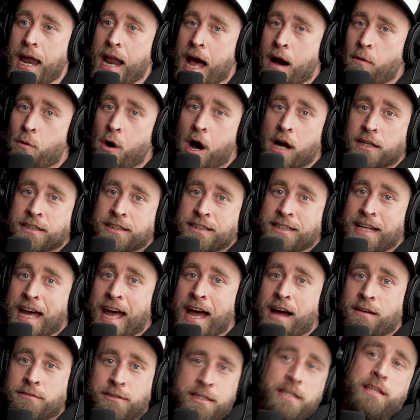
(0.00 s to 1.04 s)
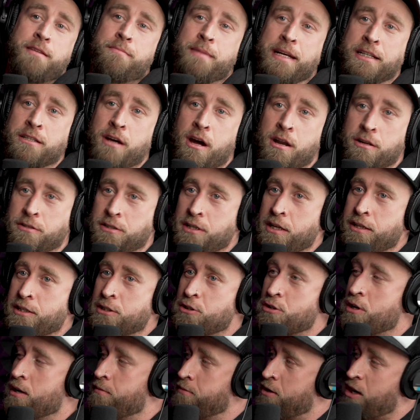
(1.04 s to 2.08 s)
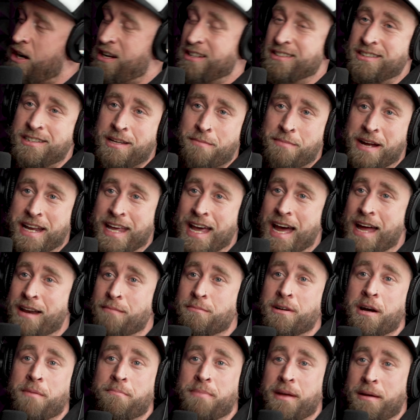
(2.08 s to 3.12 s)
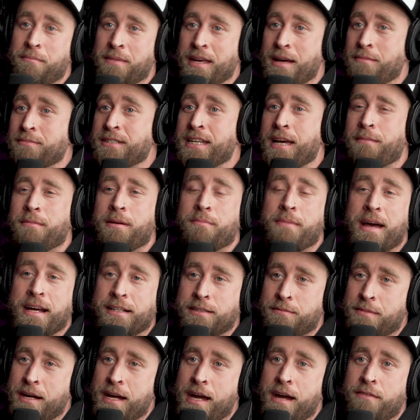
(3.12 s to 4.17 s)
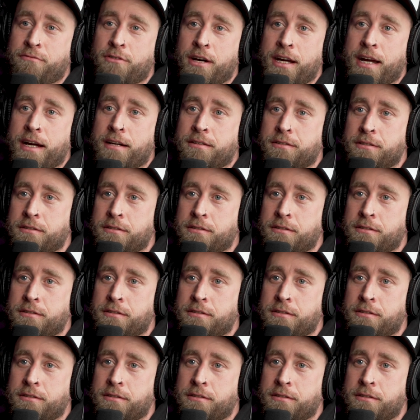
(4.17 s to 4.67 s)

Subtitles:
And I walked down to the McDonald's on the Strip, called somebody, had them come pick me up, take me back to my halfway house.